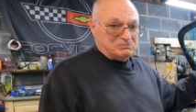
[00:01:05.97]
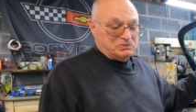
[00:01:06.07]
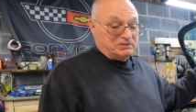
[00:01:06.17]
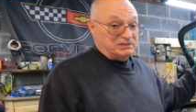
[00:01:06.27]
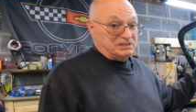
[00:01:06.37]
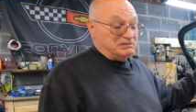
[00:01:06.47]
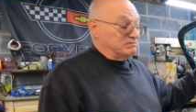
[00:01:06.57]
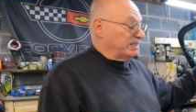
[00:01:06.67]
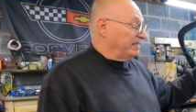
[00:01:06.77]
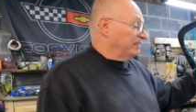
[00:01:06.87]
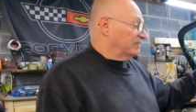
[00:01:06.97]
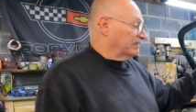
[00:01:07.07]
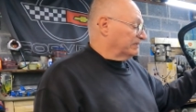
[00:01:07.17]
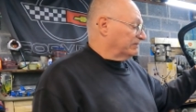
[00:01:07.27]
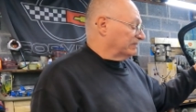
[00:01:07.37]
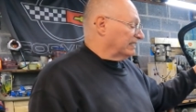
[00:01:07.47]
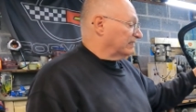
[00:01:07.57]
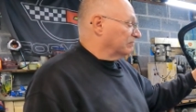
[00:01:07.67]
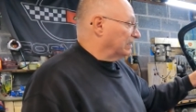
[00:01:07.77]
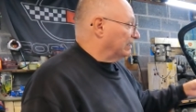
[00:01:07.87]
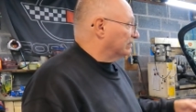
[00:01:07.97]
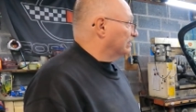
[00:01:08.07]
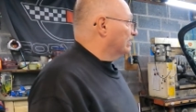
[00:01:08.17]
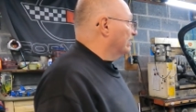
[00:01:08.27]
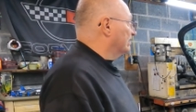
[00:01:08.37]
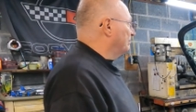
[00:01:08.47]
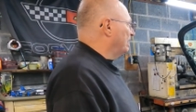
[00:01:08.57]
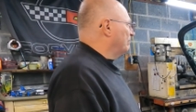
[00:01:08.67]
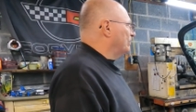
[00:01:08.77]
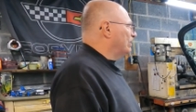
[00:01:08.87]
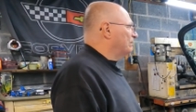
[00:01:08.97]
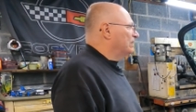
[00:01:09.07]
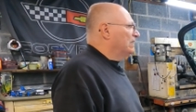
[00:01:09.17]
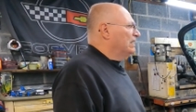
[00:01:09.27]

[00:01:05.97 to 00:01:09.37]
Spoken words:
700,000 miles. Decided to pop off.